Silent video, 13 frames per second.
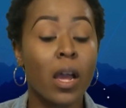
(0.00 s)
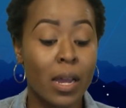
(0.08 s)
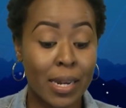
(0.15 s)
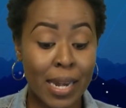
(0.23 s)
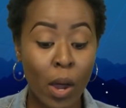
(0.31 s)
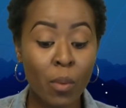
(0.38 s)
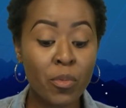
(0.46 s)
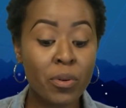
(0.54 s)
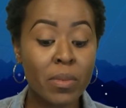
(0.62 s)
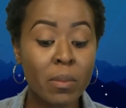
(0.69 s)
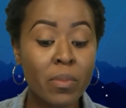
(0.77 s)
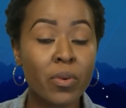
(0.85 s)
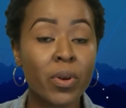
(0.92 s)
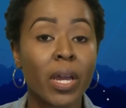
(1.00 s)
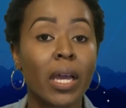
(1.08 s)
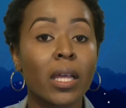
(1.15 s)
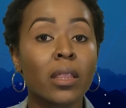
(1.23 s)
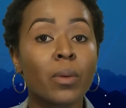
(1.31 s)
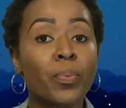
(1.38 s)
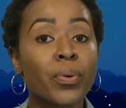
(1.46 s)
Now I'm remembering.
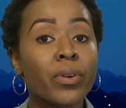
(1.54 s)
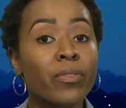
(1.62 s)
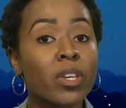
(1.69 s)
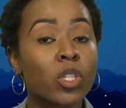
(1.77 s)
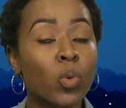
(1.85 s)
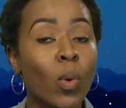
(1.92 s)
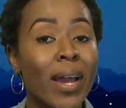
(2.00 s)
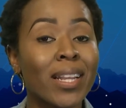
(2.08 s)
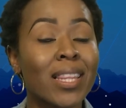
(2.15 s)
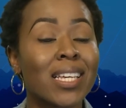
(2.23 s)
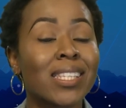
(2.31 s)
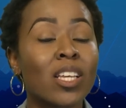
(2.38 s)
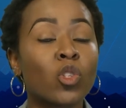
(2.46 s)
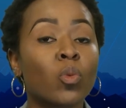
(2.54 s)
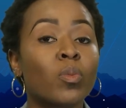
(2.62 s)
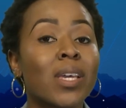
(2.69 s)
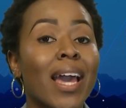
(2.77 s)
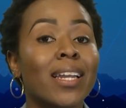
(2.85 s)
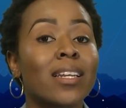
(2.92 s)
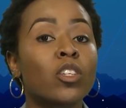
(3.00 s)
In the previous one, they said to me,
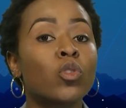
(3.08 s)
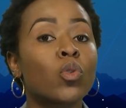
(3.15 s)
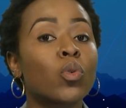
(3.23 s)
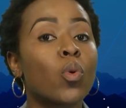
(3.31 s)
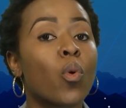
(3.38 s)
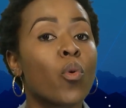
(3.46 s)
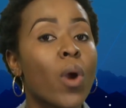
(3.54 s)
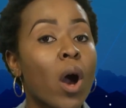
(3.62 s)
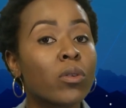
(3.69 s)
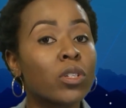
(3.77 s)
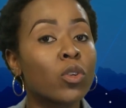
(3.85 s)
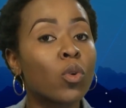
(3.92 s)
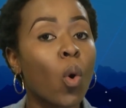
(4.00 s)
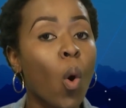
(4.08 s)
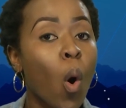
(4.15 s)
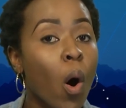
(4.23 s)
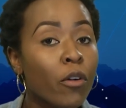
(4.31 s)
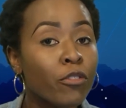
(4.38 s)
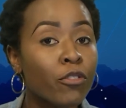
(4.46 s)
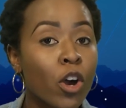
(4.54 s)
I need to round it
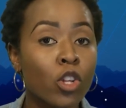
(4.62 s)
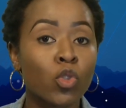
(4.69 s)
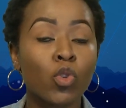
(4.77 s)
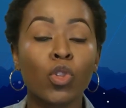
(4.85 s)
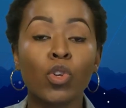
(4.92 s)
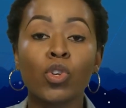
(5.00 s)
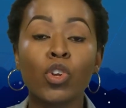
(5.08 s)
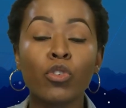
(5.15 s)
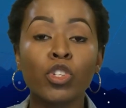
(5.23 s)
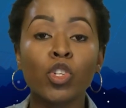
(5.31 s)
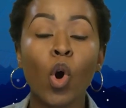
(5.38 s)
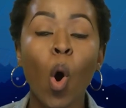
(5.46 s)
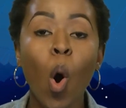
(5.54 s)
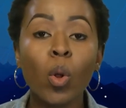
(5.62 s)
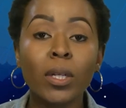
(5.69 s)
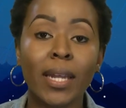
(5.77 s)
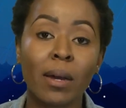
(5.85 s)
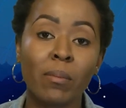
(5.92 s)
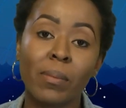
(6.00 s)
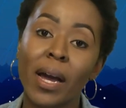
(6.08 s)
off to the nearest whole
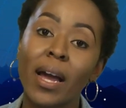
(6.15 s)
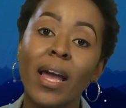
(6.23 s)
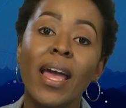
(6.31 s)
number.